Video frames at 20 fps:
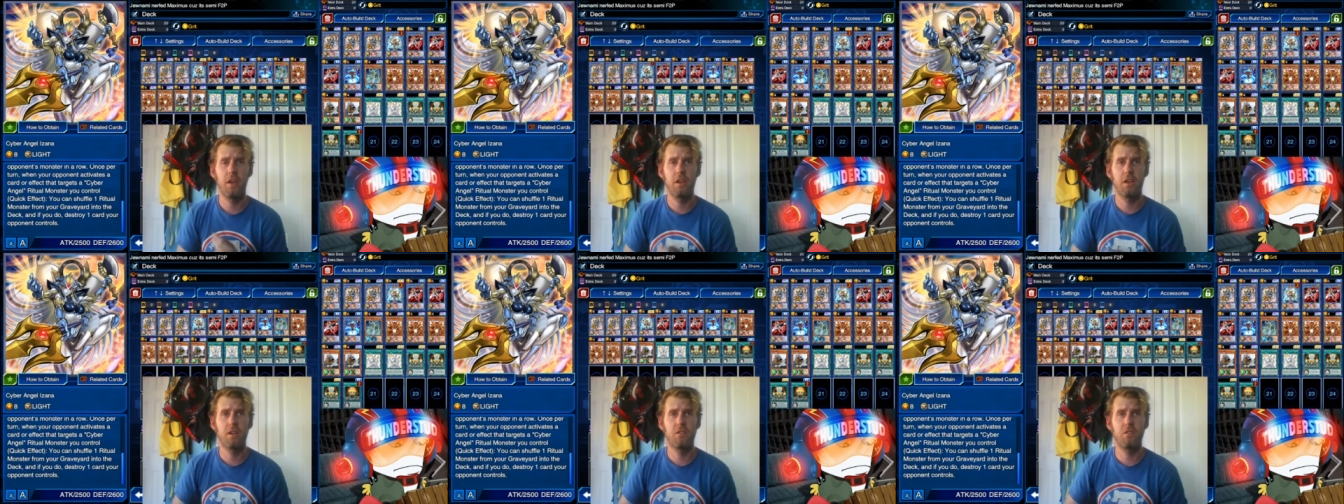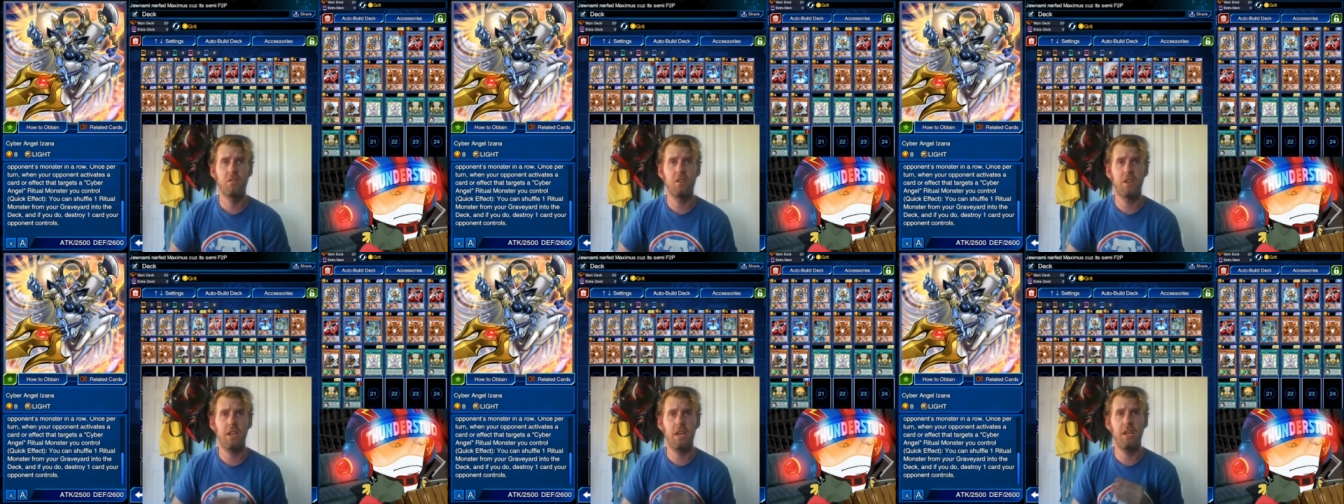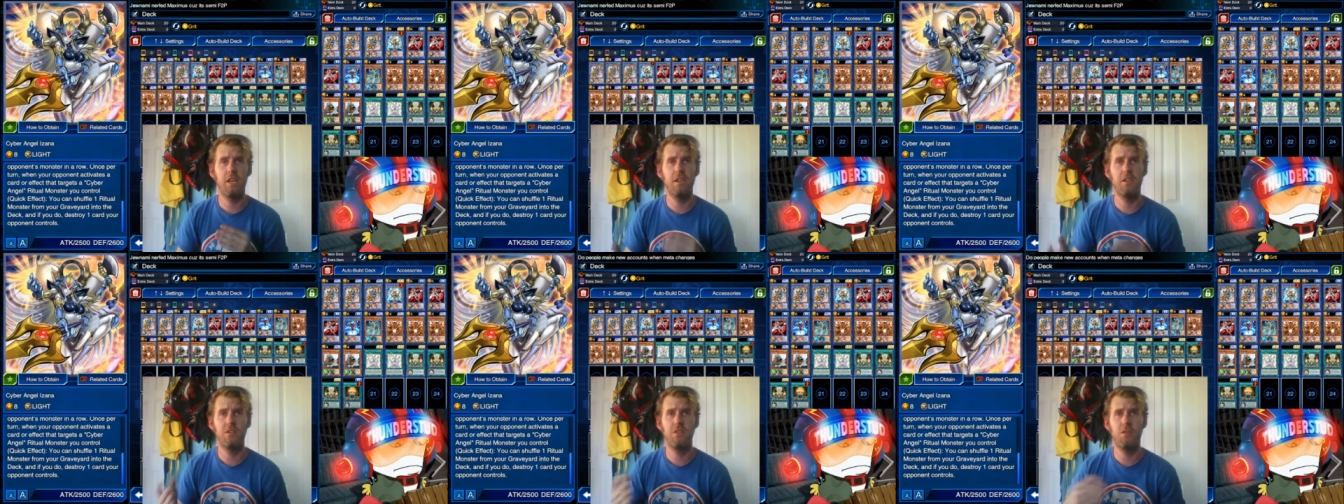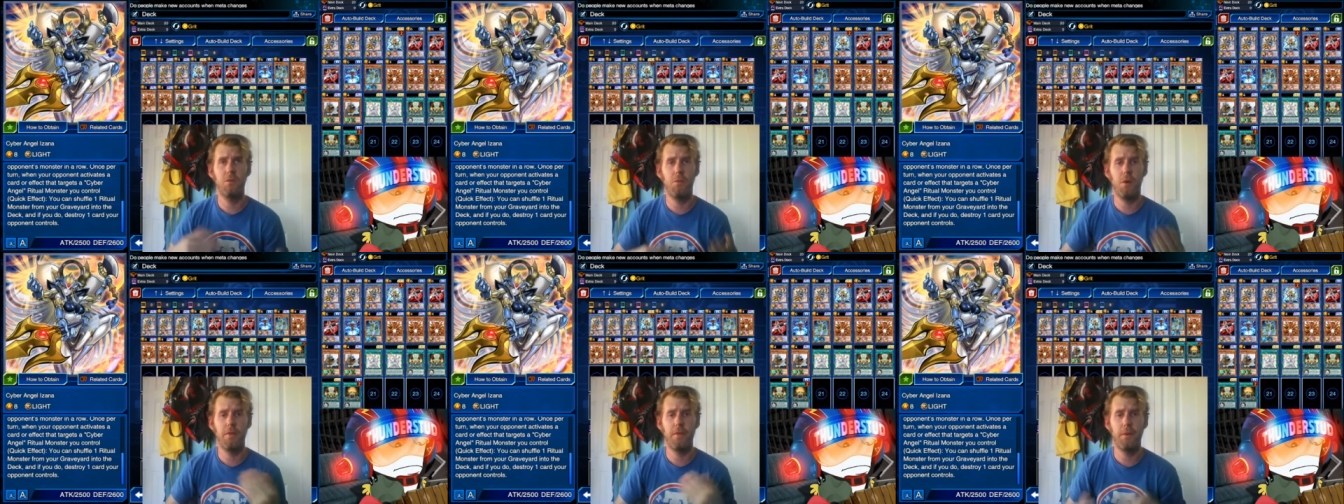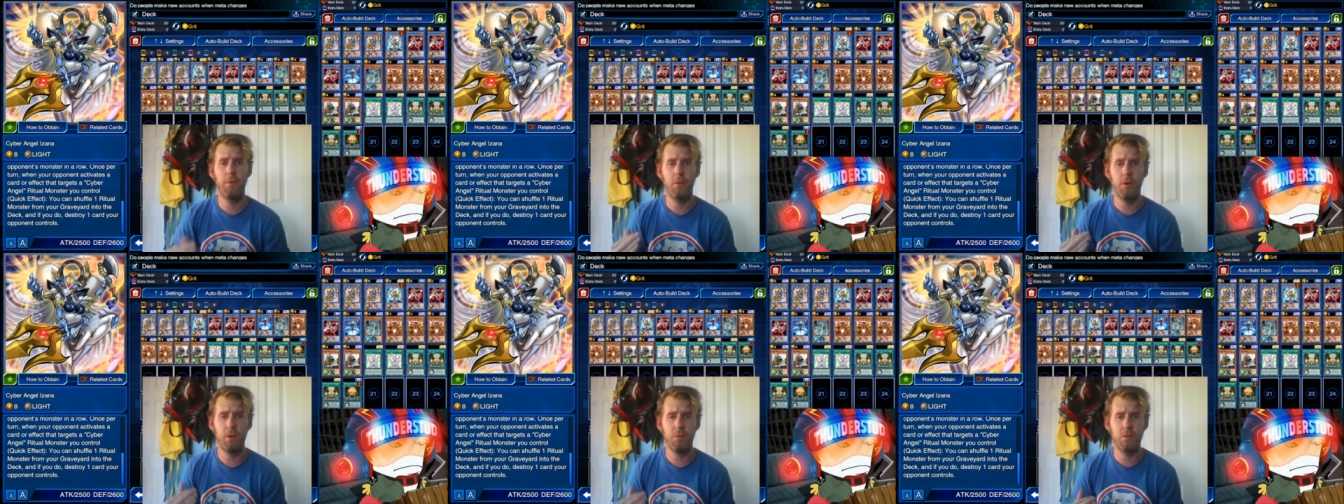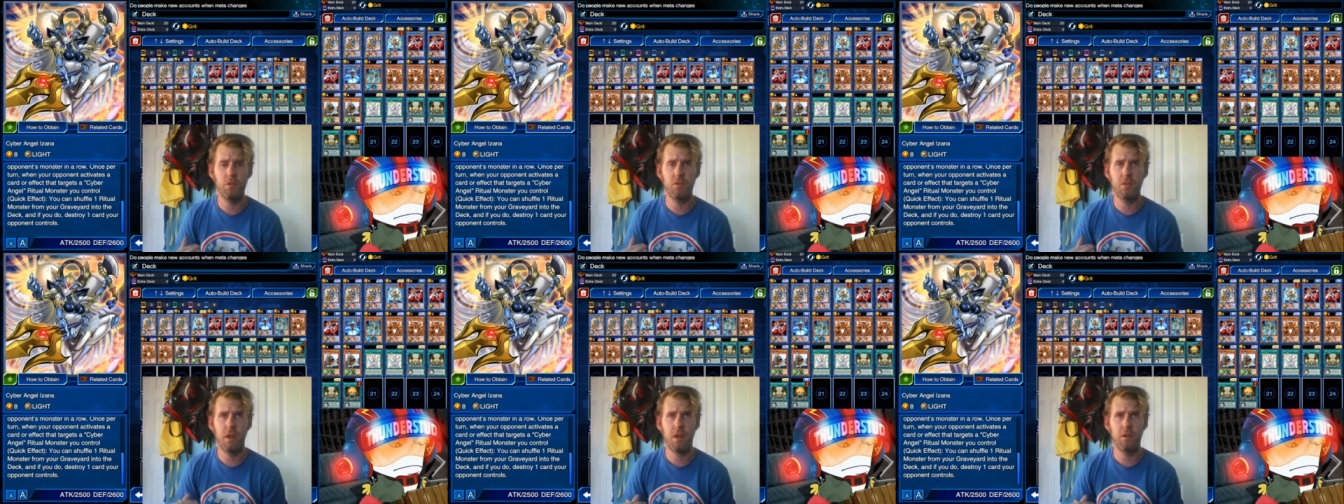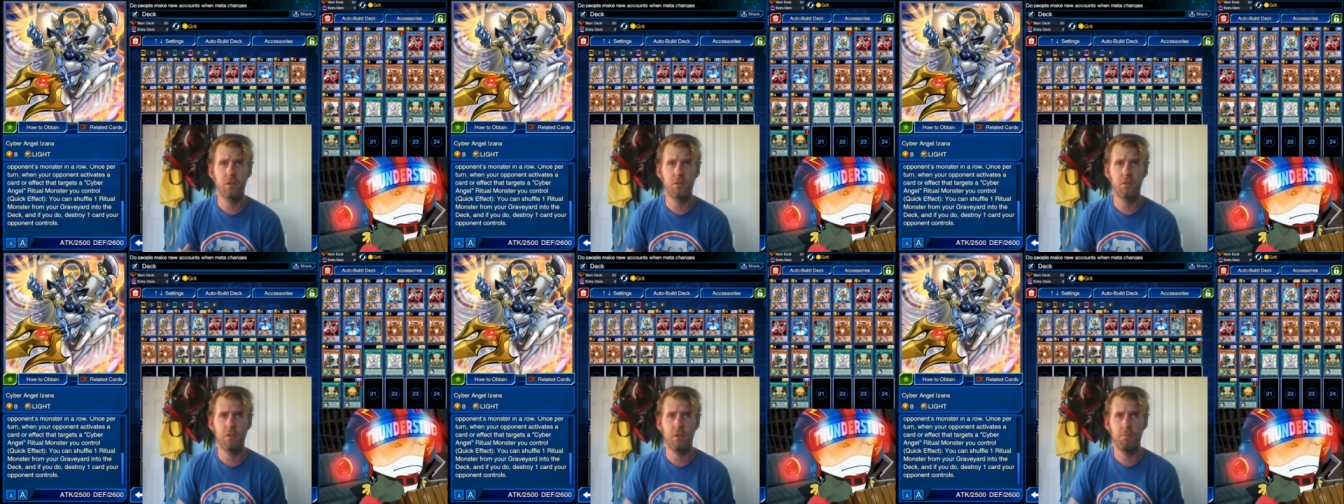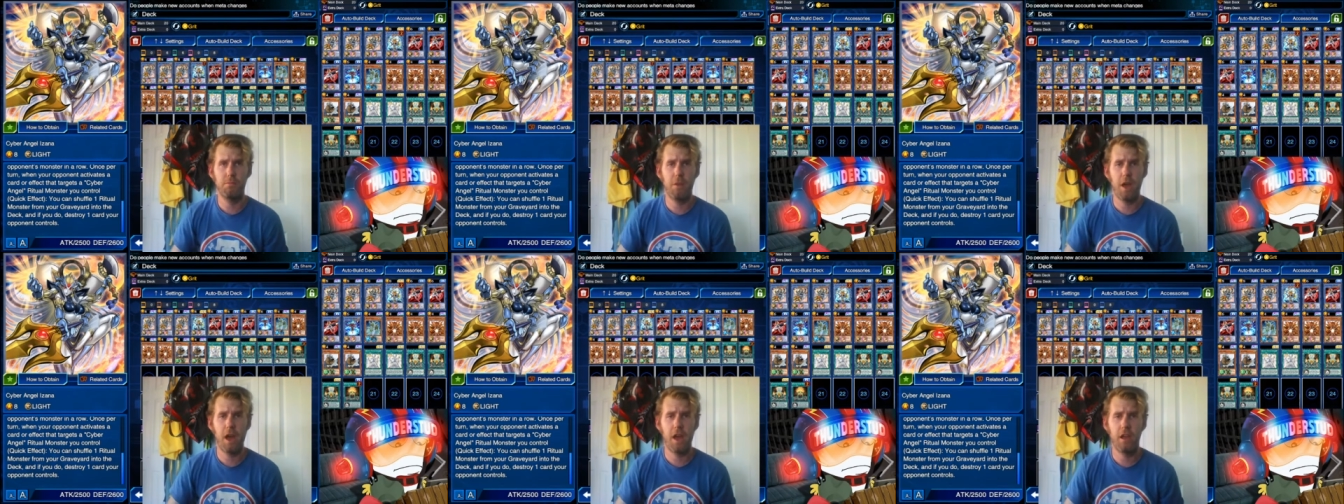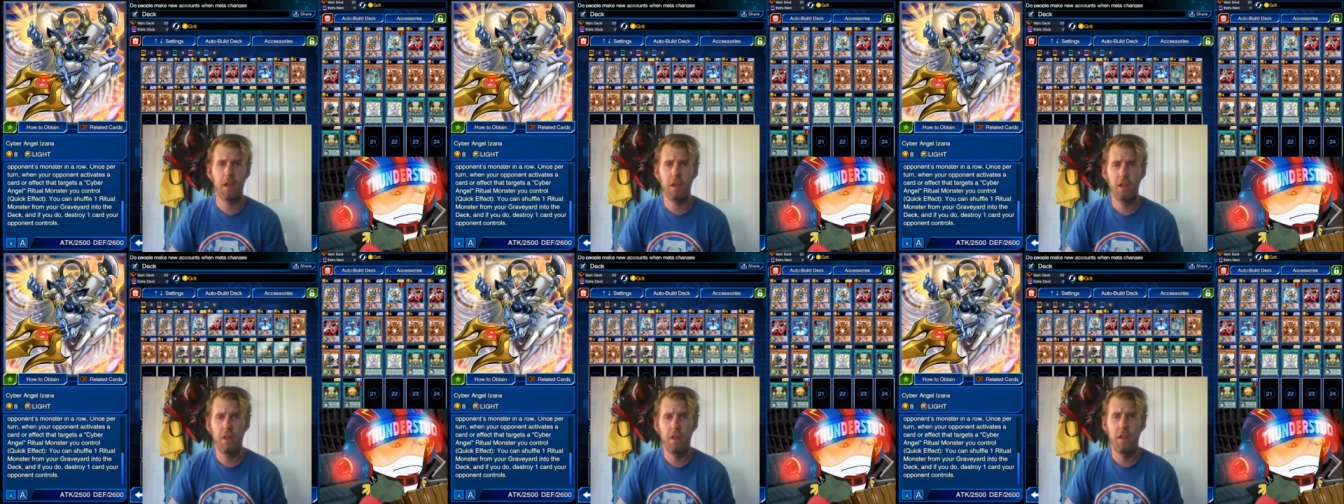because Dakini's the one that really recycles them back.